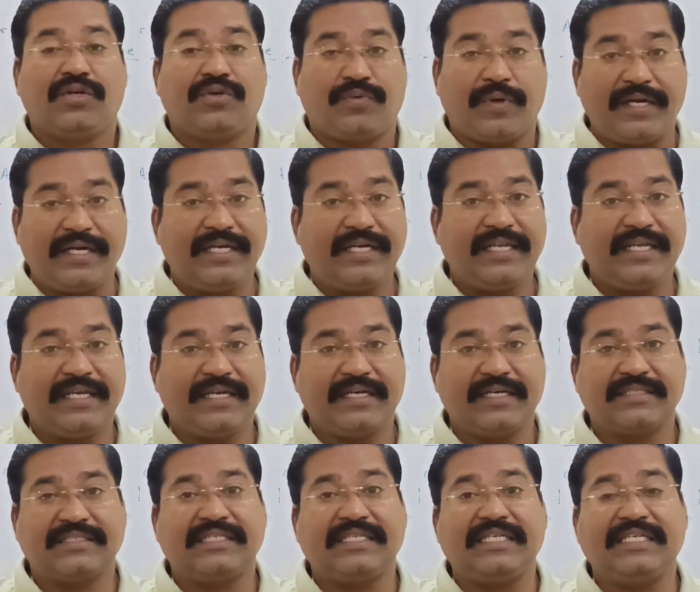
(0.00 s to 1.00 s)
20
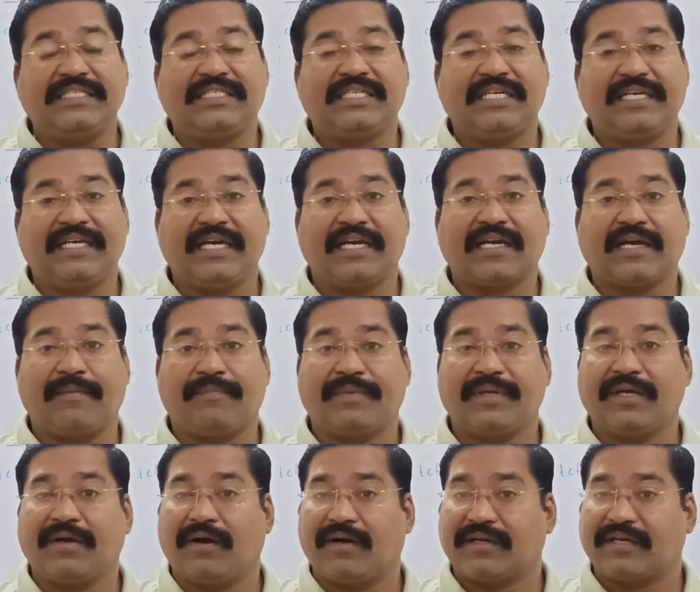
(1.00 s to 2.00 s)
years East India
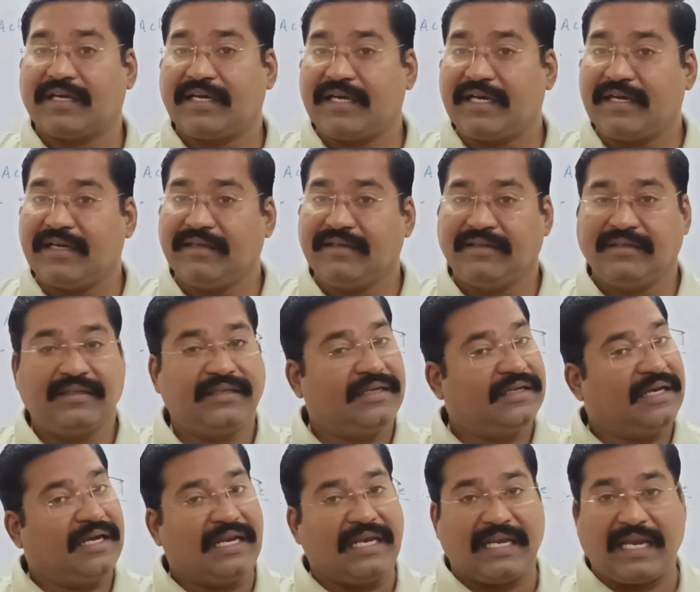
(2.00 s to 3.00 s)
Company got a
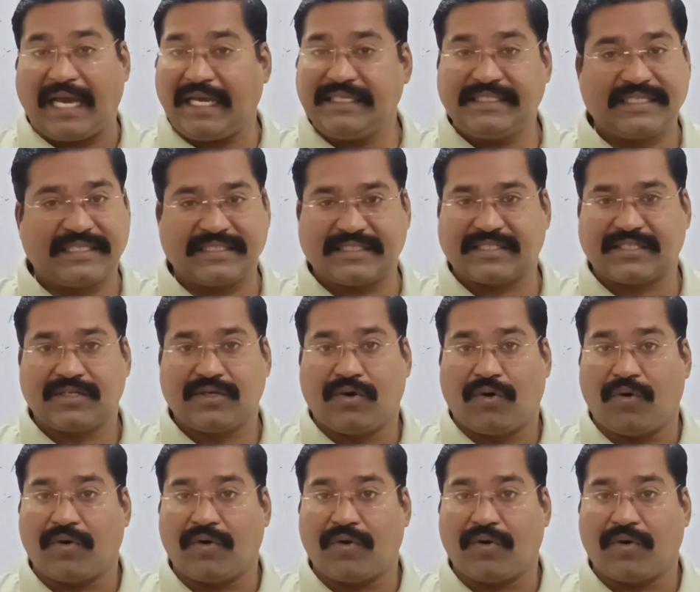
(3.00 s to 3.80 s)
license.